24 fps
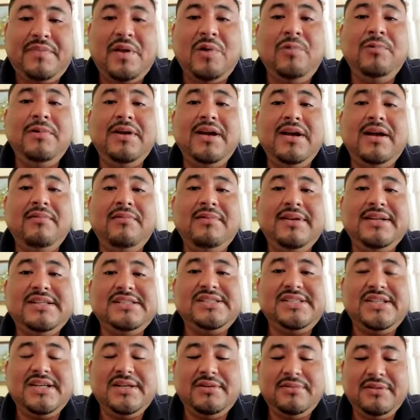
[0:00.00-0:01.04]
we already
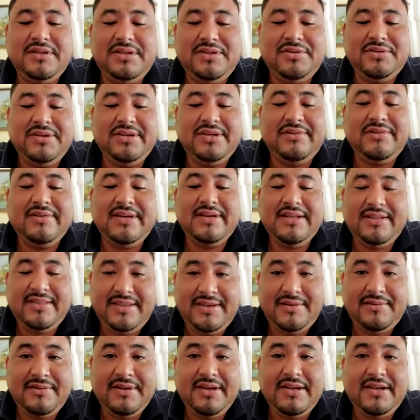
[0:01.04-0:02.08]
shared with you the
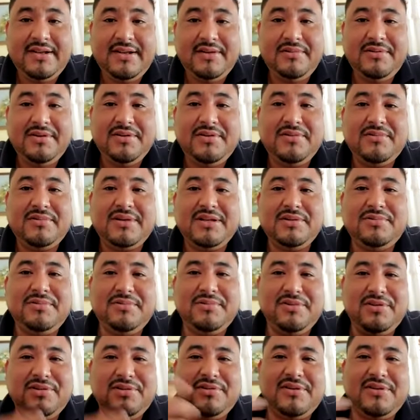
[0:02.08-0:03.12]
criteria, and you know what we
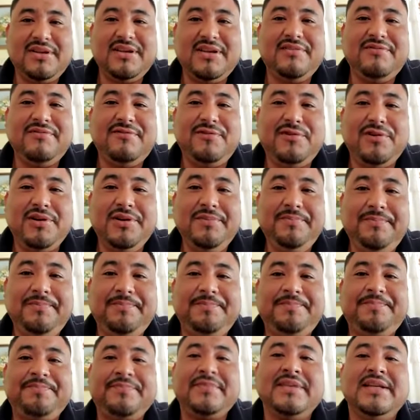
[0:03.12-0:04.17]
were looking for.
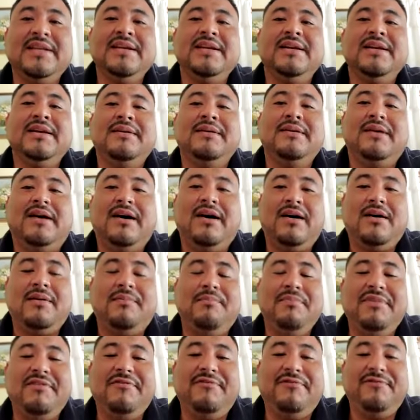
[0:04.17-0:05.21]

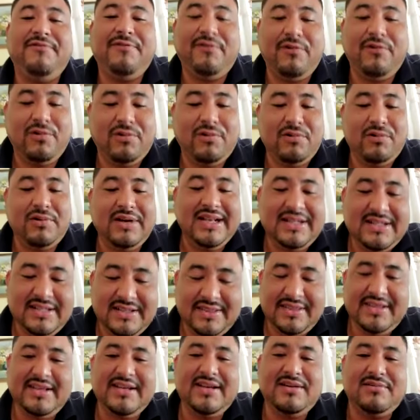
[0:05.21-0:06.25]
Before
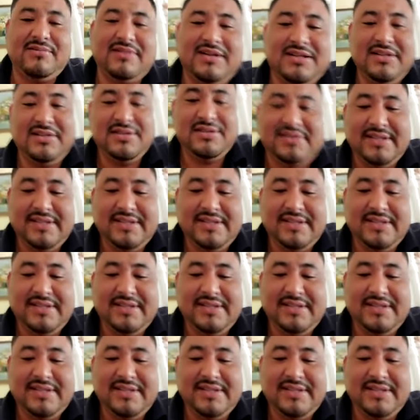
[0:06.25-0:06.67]
anything, I want to